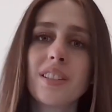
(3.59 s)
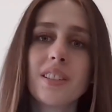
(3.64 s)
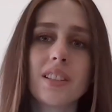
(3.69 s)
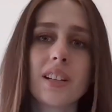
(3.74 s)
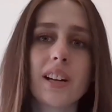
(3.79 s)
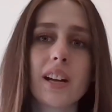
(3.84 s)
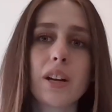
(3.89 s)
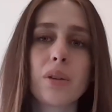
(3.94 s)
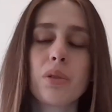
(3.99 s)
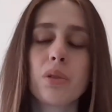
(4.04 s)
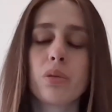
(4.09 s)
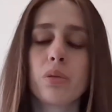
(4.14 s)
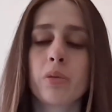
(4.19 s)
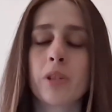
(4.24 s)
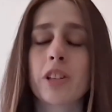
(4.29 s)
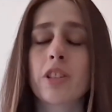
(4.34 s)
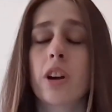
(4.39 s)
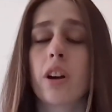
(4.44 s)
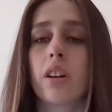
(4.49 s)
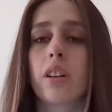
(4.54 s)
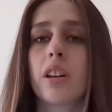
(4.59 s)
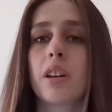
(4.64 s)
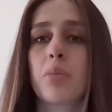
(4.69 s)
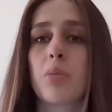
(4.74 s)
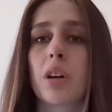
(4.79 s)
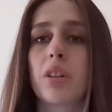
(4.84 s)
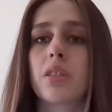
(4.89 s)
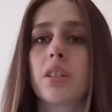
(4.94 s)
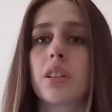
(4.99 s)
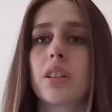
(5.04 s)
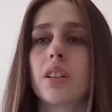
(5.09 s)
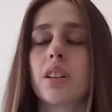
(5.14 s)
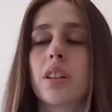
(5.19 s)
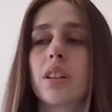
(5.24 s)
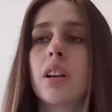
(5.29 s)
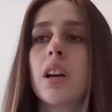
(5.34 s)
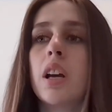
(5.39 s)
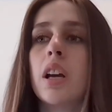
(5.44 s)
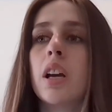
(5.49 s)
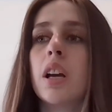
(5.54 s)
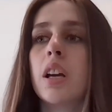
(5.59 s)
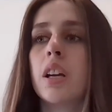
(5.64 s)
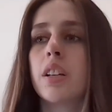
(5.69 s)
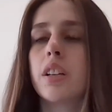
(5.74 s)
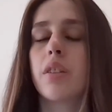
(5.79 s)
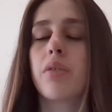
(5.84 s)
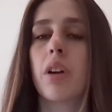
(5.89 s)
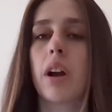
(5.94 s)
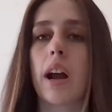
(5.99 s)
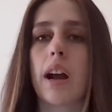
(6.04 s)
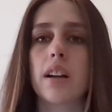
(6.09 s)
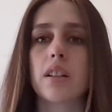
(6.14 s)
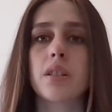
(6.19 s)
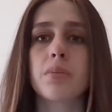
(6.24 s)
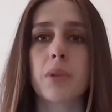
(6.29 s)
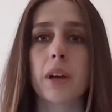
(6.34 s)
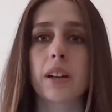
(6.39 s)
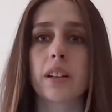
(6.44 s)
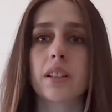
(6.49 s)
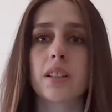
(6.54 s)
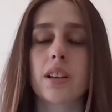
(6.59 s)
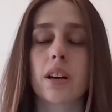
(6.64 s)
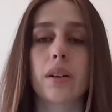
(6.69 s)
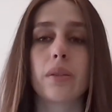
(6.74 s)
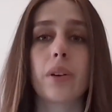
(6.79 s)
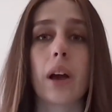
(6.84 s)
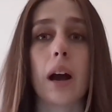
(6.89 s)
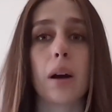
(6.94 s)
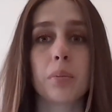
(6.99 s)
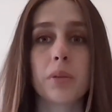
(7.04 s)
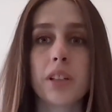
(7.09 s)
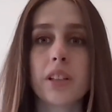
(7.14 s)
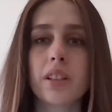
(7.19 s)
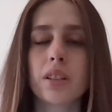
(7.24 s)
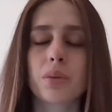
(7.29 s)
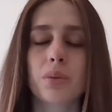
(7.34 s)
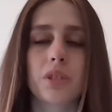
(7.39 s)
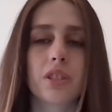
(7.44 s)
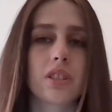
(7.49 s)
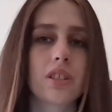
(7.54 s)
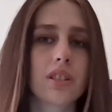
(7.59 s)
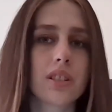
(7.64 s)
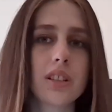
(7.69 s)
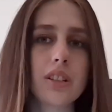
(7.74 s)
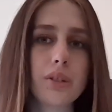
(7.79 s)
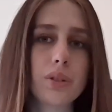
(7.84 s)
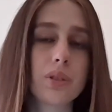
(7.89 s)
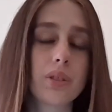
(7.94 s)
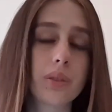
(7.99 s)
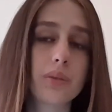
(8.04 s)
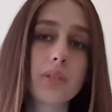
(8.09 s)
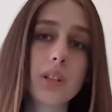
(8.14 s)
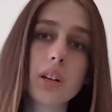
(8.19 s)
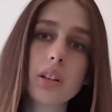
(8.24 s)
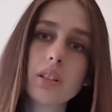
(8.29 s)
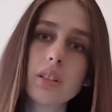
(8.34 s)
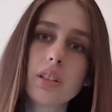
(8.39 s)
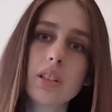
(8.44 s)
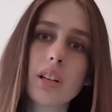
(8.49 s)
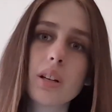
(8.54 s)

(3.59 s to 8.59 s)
Today we'll be talking about the different aspects of haptics, which is the use of touch,